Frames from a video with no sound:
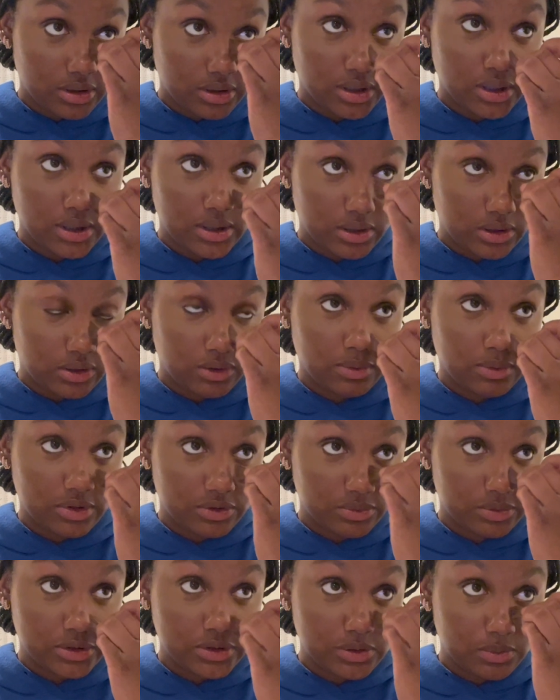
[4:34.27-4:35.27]
and not always
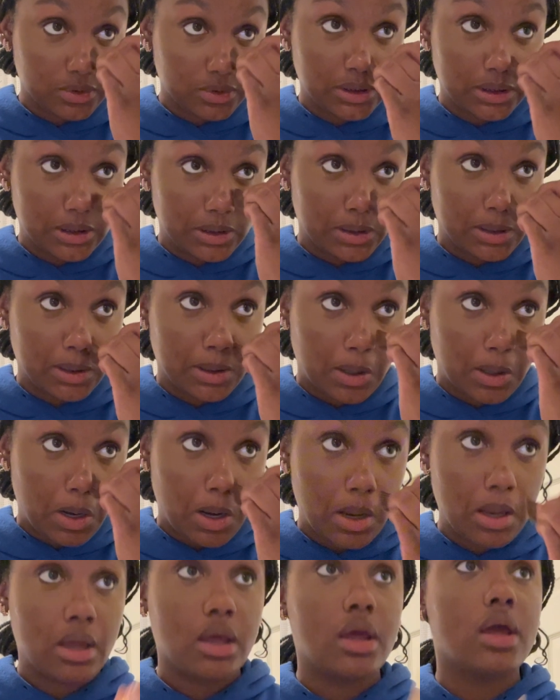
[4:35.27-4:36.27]
what you want to hear.
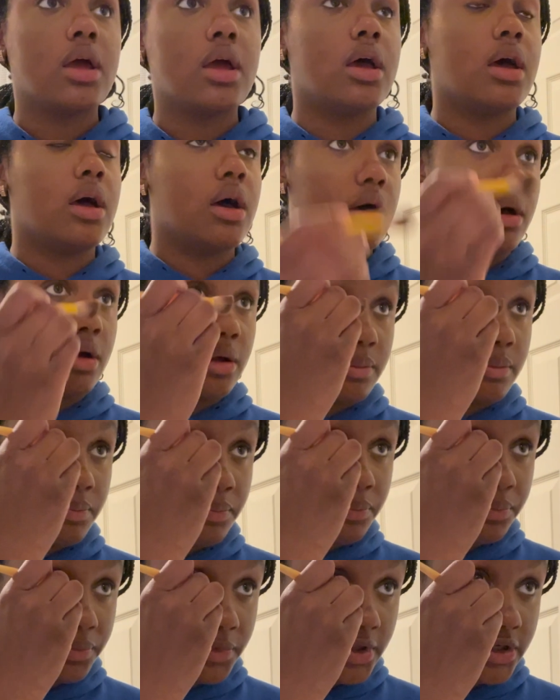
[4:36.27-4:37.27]

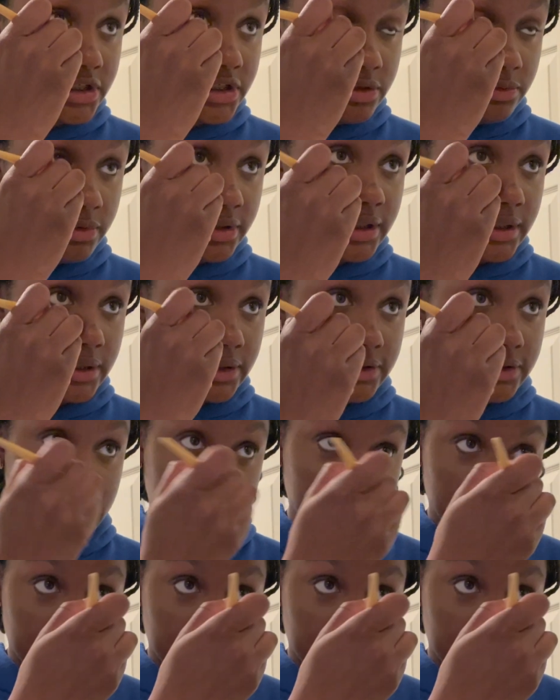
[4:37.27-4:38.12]
She really does care